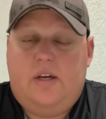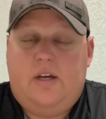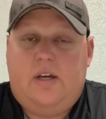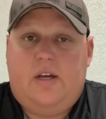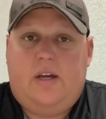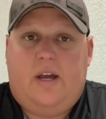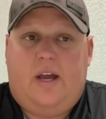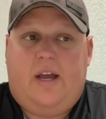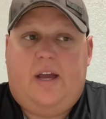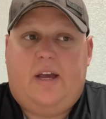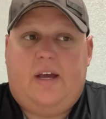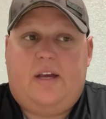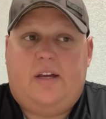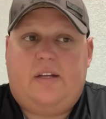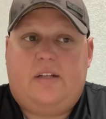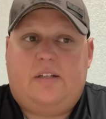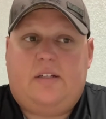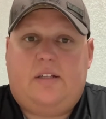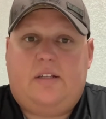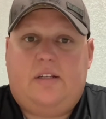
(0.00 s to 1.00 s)

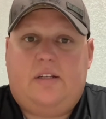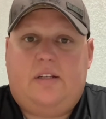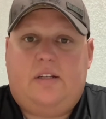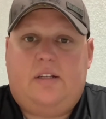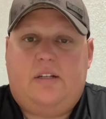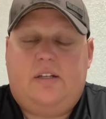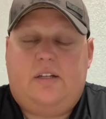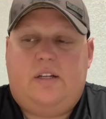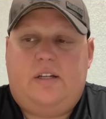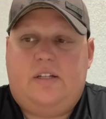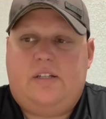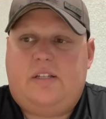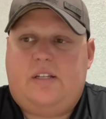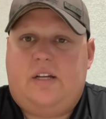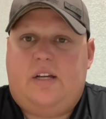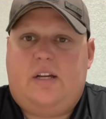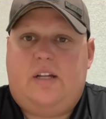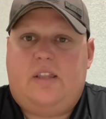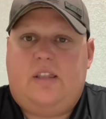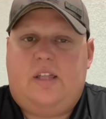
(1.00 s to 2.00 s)
And he
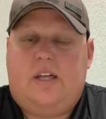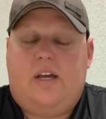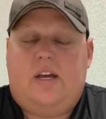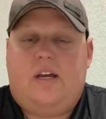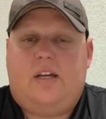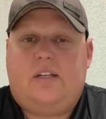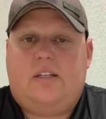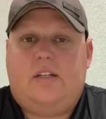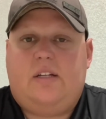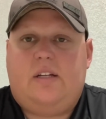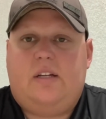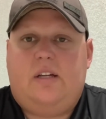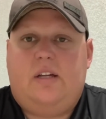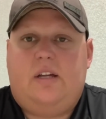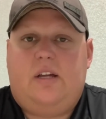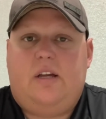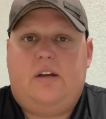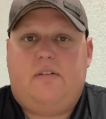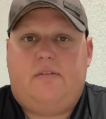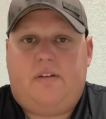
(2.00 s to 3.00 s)
said that
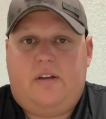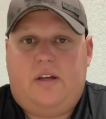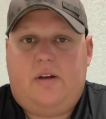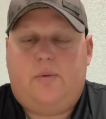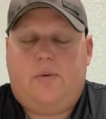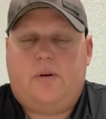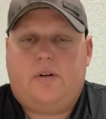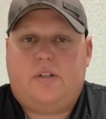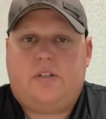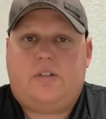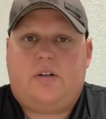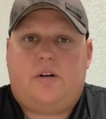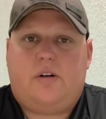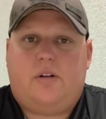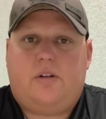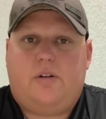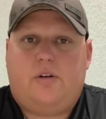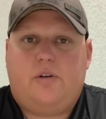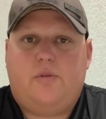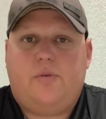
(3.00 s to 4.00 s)
if he were to start
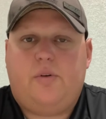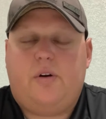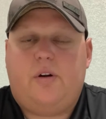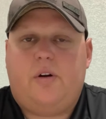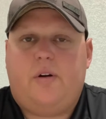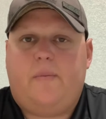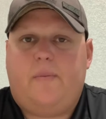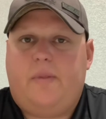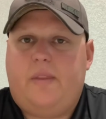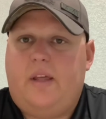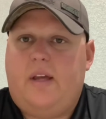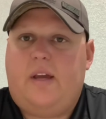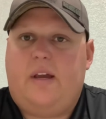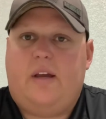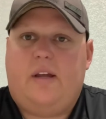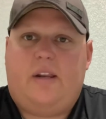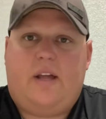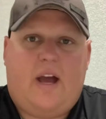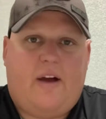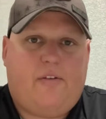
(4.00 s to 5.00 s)
all over
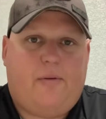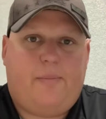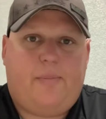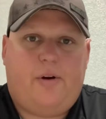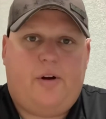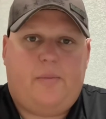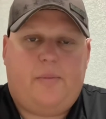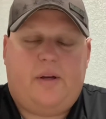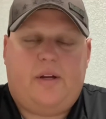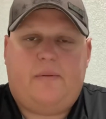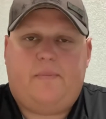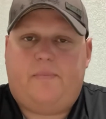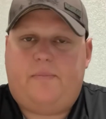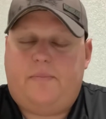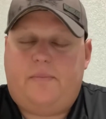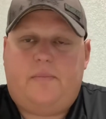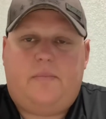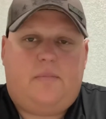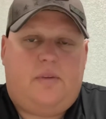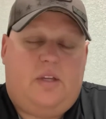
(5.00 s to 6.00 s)
and have a permit,
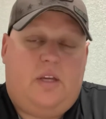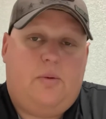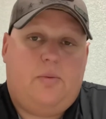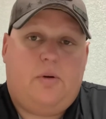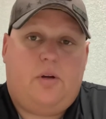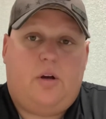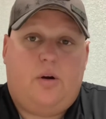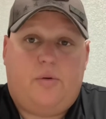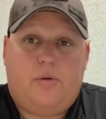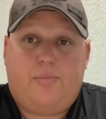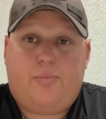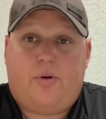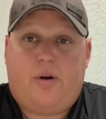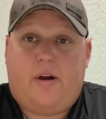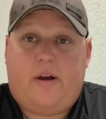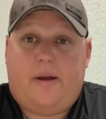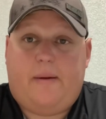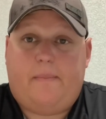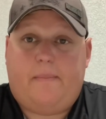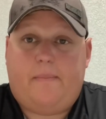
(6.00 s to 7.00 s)
he would go with
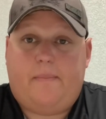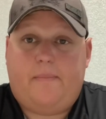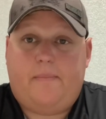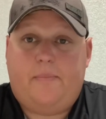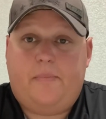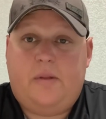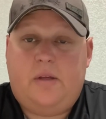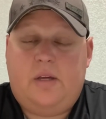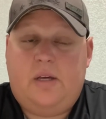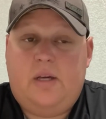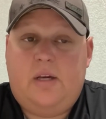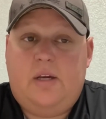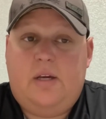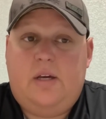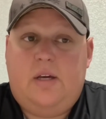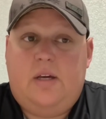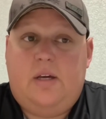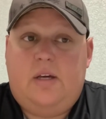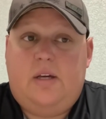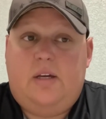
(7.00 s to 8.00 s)
Prime.
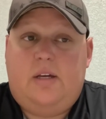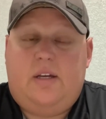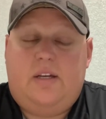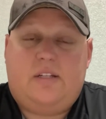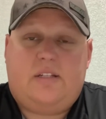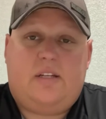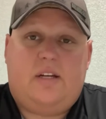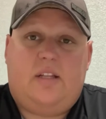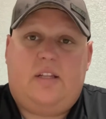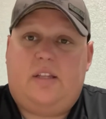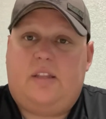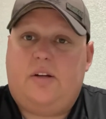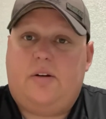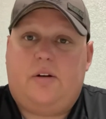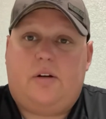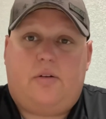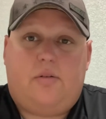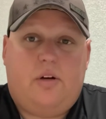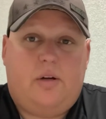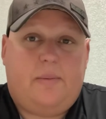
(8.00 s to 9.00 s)
He said that their
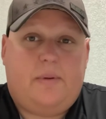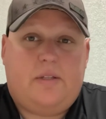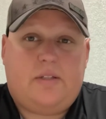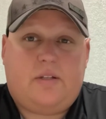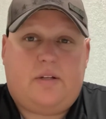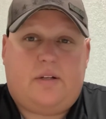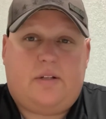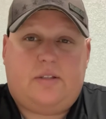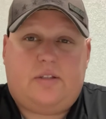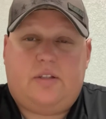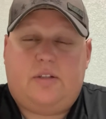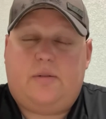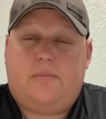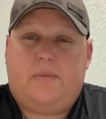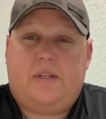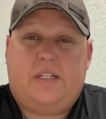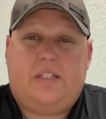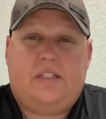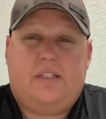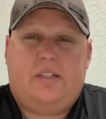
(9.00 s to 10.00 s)
equipment's awesome.
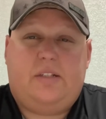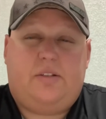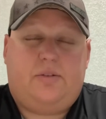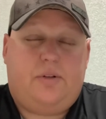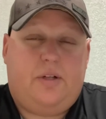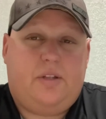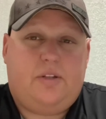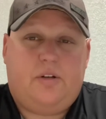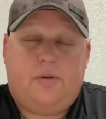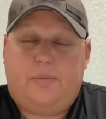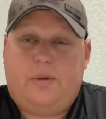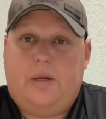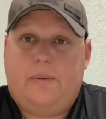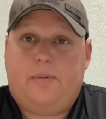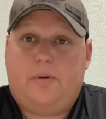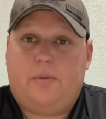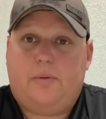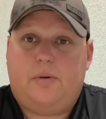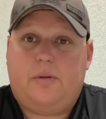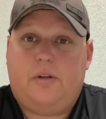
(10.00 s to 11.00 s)
They tend to treat their
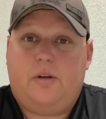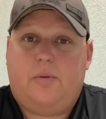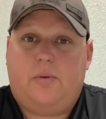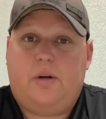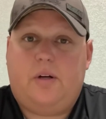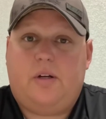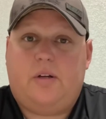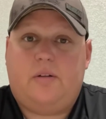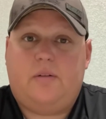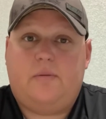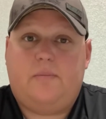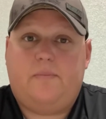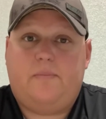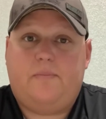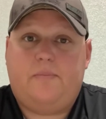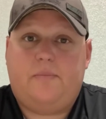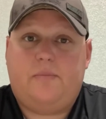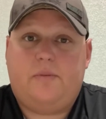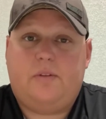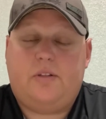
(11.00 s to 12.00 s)
people really well.
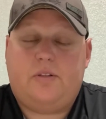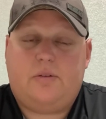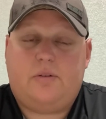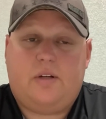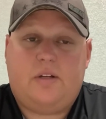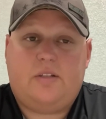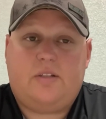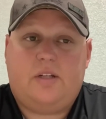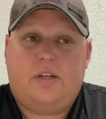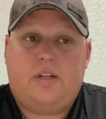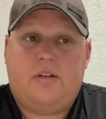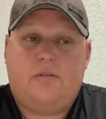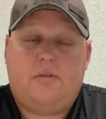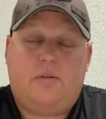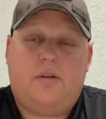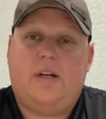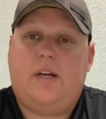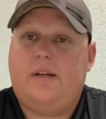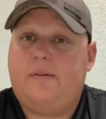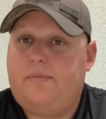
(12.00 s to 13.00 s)
So I said,
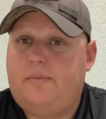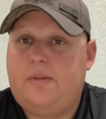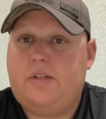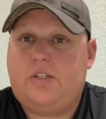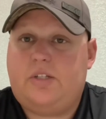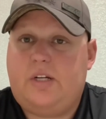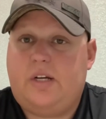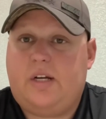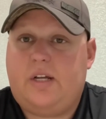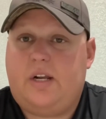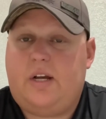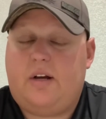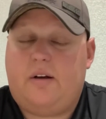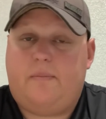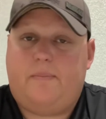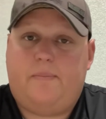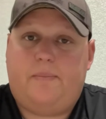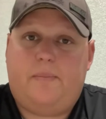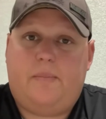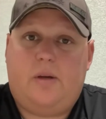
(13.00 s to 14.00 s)
okay, let's check it out.
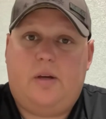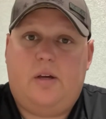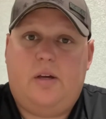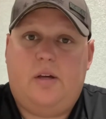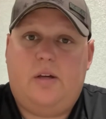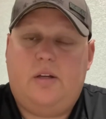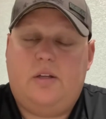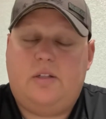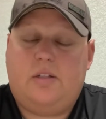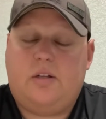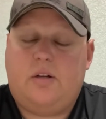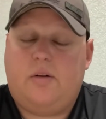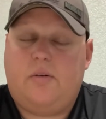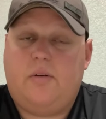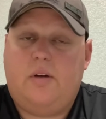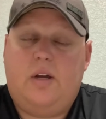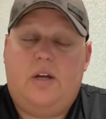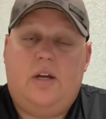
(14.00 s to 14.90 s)
So